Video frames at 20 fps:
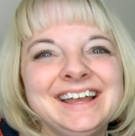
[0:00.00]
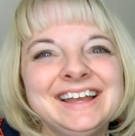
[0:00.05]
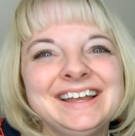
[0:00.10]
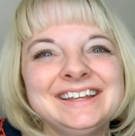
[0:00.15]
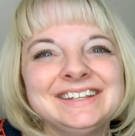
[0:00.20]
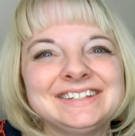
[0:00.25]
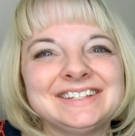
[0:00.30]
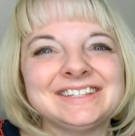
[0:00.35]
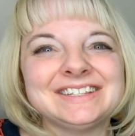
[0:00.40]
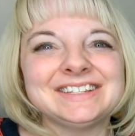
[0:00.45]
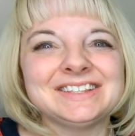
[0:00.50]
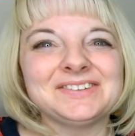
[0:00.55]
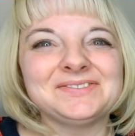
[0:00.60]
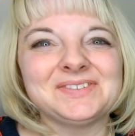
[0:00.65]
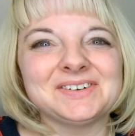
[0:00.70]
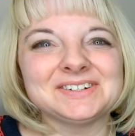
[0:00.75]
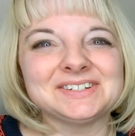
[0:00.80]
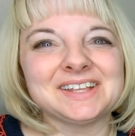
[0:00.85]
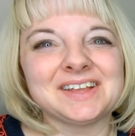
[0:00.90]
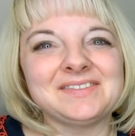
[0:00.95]
So this is the
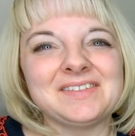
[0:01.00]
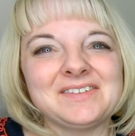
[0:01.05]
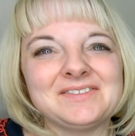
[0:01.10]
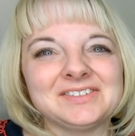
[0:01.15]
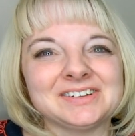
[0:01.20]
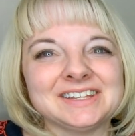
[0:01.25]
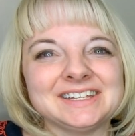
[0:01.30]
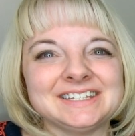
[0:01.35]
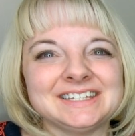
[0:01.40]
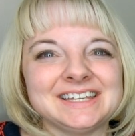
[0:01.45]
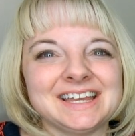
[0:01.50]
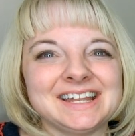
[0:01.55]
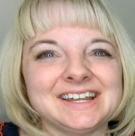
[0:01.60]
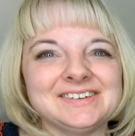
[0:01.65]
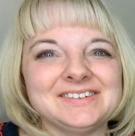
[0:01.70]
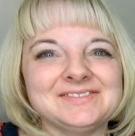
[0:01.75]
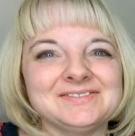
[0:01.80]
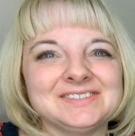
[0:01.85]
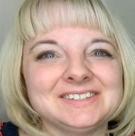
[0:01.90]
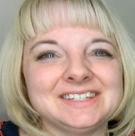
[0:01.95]
first time they've really seen
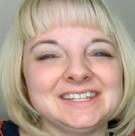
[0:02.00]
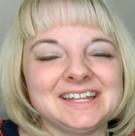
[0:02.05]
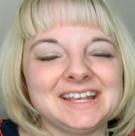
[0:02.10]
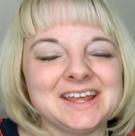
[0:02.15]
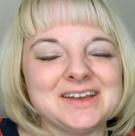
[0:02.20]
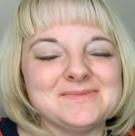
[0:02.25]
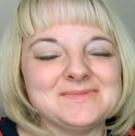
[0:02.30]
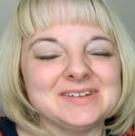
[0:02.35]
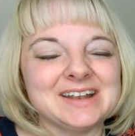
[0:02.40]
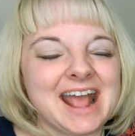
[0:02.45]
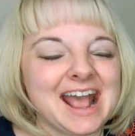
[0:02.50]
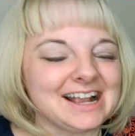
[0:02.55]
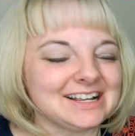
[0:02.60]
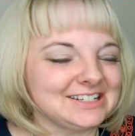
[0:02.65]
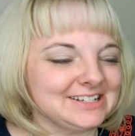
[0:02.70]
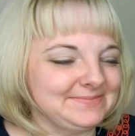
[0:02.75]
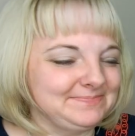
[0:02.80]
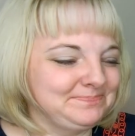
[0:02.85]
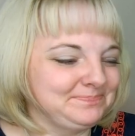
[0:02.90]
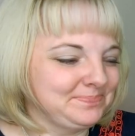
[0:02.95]
him in
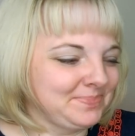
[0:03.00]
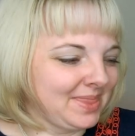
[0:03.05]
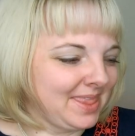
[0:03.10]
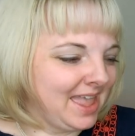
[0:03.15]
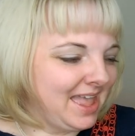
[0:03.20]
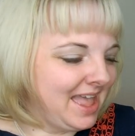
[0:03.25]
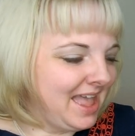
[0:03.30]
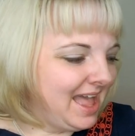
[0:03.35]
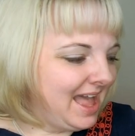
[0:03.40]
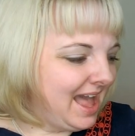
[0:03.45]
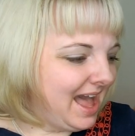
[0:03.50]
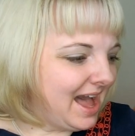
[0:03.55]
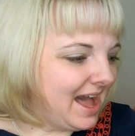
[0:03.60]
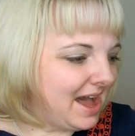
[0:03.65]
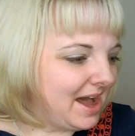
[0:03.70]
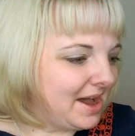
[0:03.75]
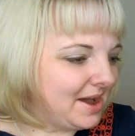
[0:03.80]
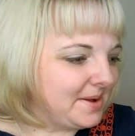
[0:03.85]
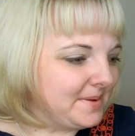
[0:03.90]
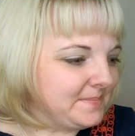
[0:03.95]
action.
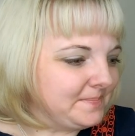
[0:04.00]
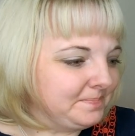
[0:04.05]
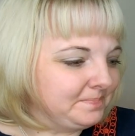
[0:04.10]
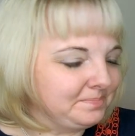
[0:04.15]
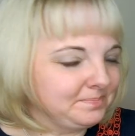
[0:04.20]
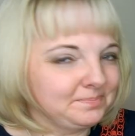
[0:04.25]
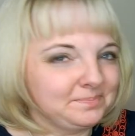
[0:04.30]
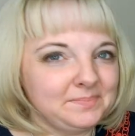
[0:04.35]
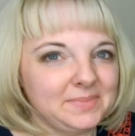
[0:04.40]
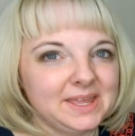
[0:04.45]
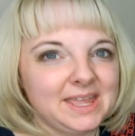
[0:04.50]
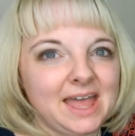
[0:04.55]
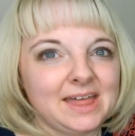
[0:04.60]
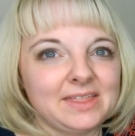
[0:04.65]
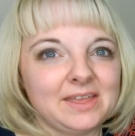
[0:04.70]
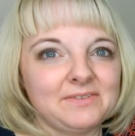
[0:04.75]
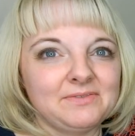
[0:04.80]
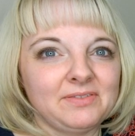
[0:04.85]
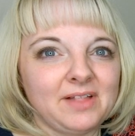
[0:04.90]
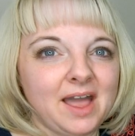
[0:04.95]
But yeah,
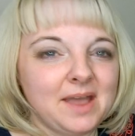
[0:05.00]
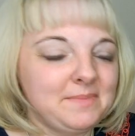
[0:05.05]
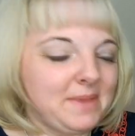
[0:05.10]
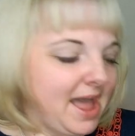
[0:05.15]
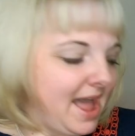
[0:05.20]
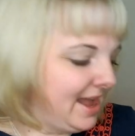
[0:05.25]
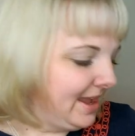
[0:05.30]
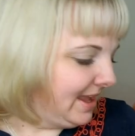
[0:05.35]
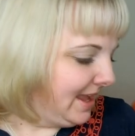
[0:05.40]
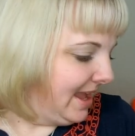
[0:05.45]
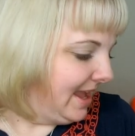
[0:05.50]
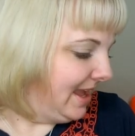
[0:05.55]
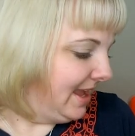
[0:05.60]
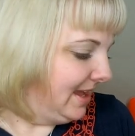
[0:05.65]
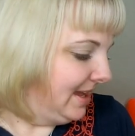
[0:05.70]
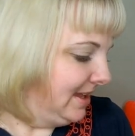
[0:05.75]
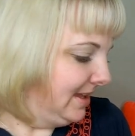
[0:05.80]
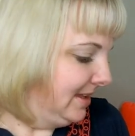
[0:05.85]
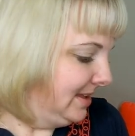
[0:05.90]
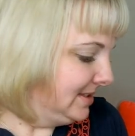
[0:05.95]
they fly back
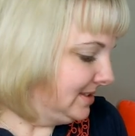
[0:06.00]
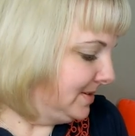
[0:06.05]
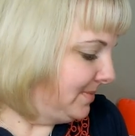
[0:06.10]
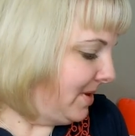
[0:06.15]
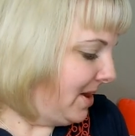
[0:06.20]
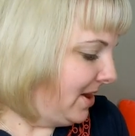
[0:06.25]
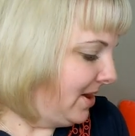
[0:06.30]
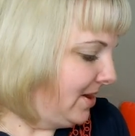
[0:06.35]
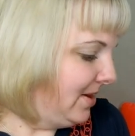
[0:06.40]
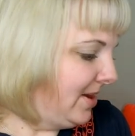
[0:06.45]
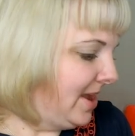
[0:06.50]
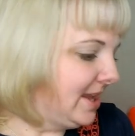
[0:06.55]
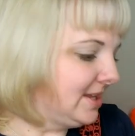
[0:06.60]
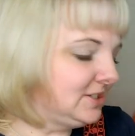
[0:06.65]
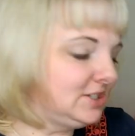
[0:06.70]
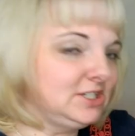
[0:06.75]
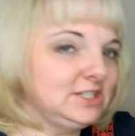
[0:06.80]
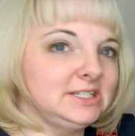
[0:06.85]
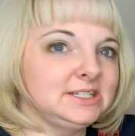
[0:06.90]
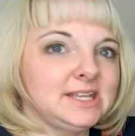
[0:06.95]
and tomorrow,
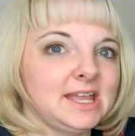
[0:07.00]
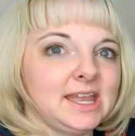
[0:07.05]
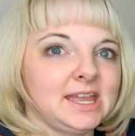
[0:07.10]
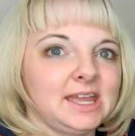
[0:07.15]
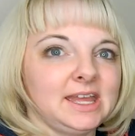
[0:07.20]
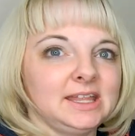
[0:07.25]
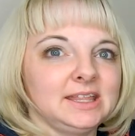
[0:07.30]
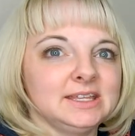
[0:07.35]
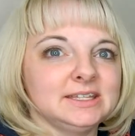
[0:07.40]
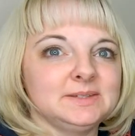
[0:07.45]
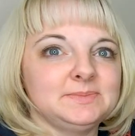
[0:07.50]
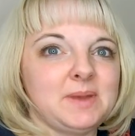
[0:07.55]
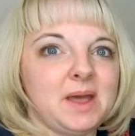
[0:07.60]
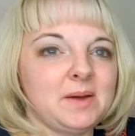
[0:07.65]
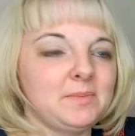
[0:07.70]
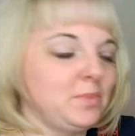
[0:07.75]
and she's taking this bad